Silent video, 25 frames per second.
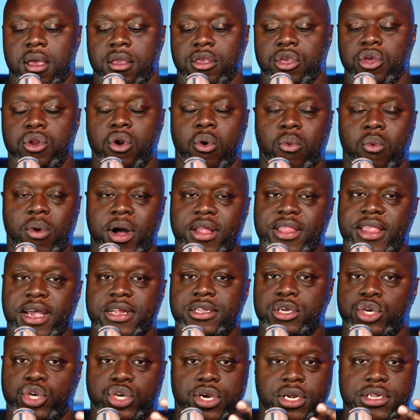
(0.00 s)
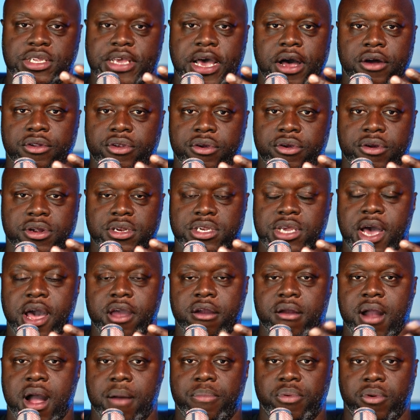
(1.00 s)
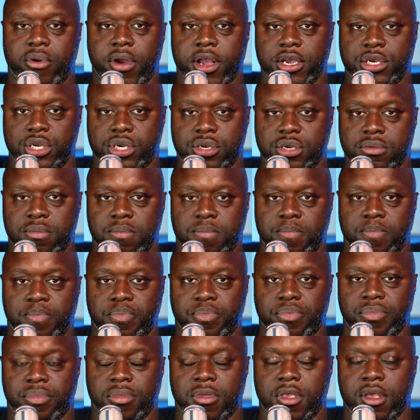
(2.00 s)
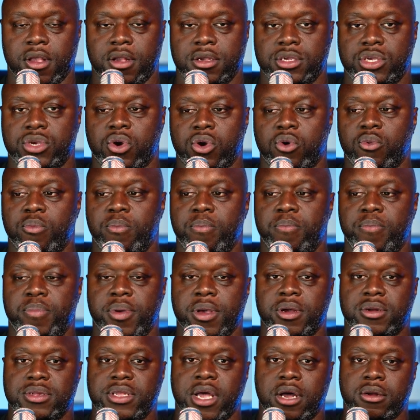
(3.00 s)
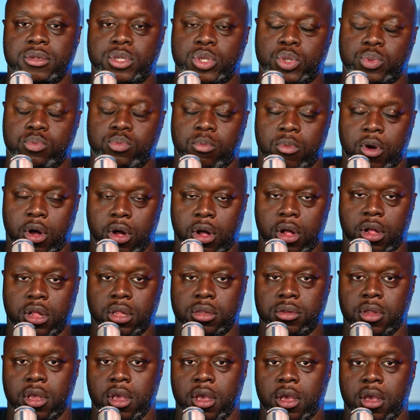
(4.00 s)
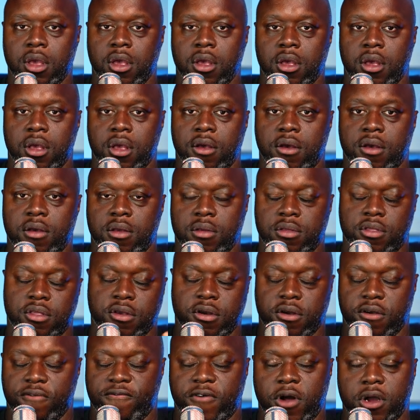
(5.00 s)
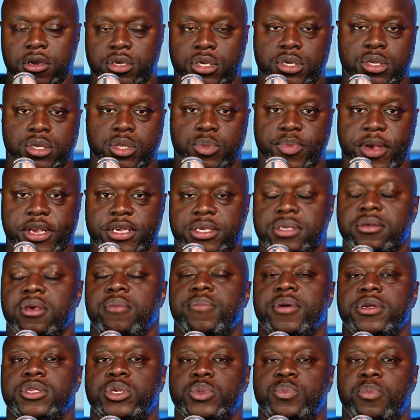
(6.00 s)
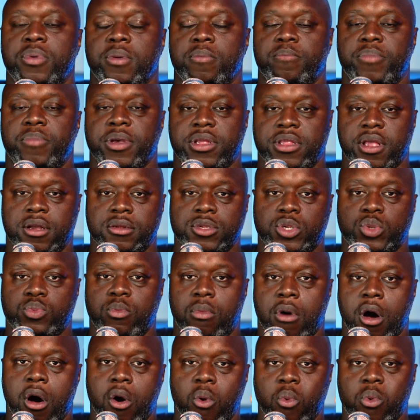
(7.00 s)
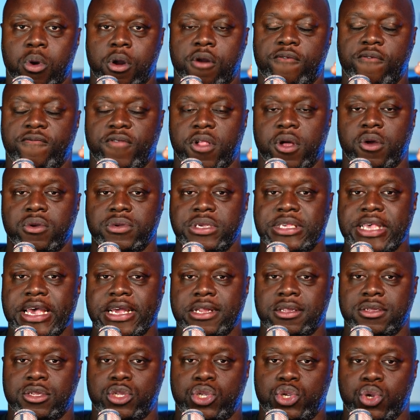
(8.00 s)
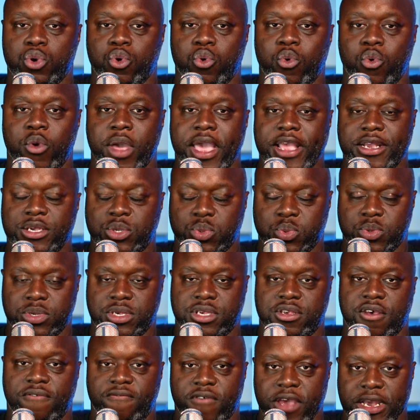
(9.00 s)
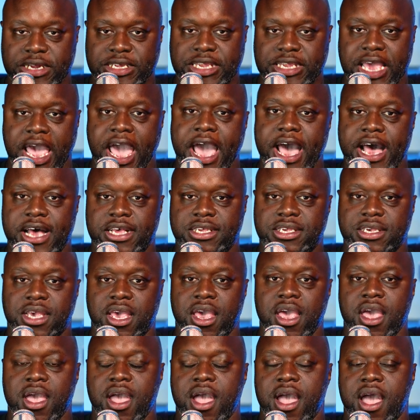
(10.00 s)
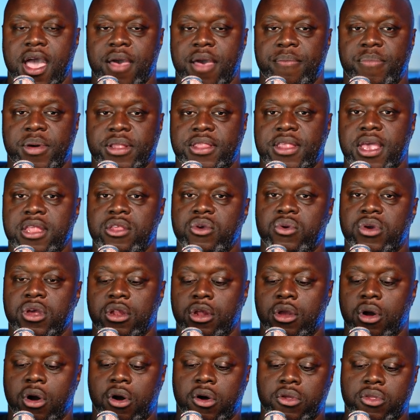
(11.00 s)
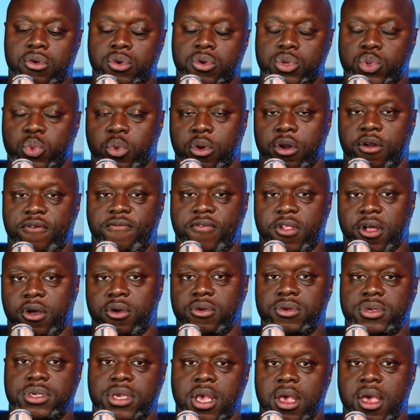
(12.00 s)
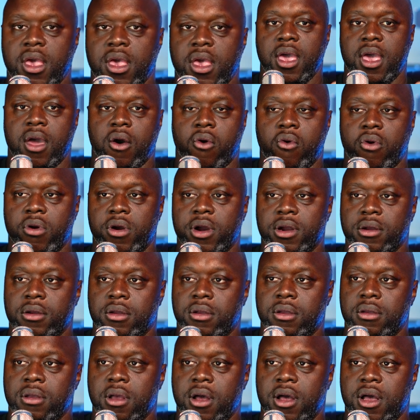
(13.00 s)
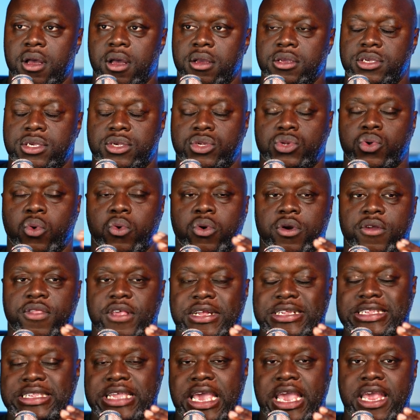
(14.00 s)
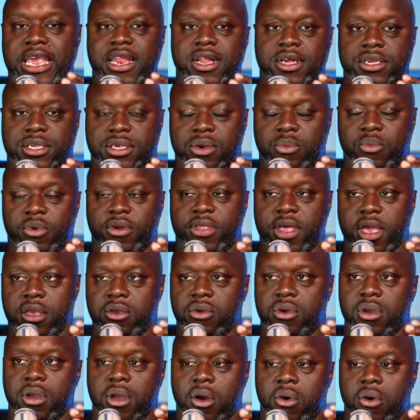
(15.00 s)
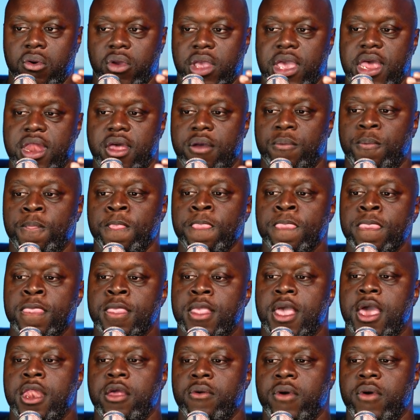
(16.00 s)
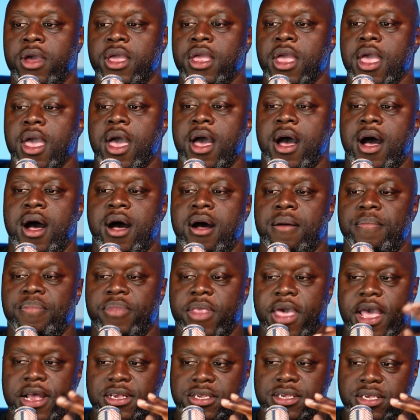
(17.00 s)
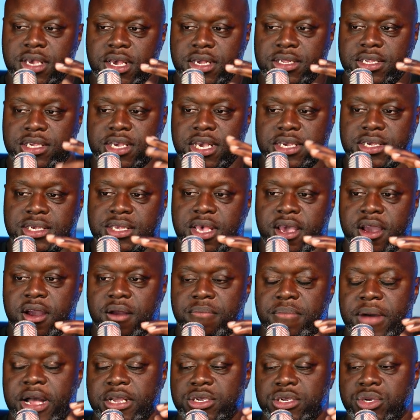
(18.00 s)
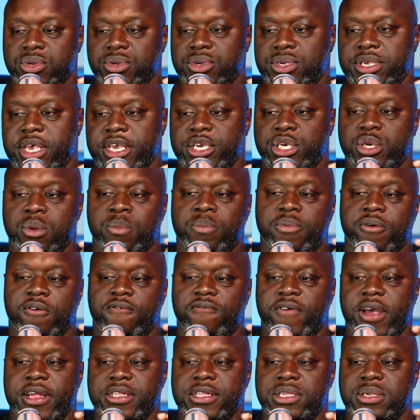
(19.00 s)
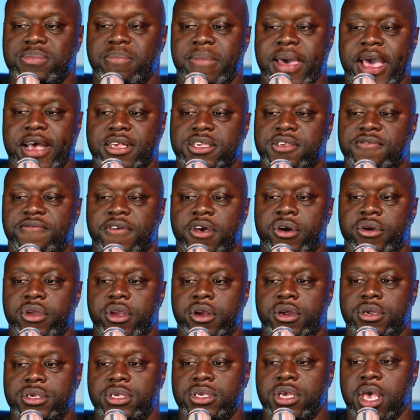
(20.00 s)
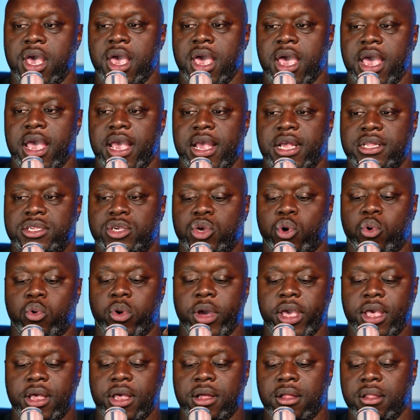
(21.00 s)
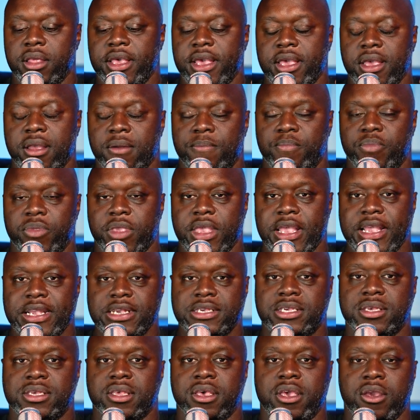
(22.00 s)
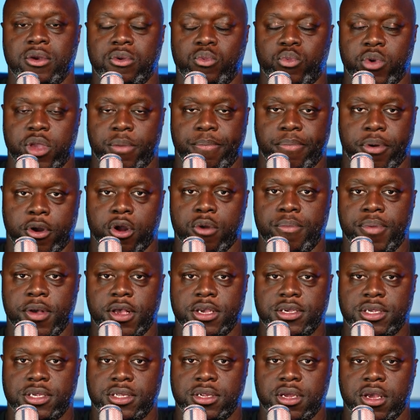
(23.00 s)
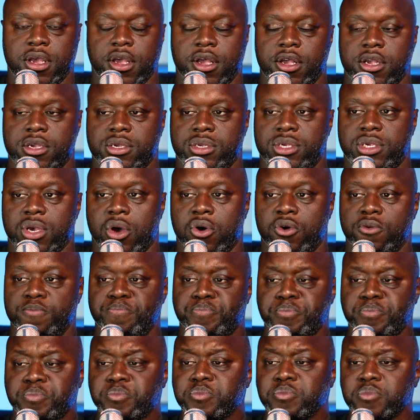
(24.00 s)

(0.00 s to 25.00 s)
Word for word: You don't want that to shut down your entire operation. So build out small, There are functions basically, but build out small workflows that do a specific task, and but then you can call those workflows or uh, store the data somewhere that you can go get it. Anyway, um, as it says there, modularization prevents mass failures. It's quickly, easily repurposed. So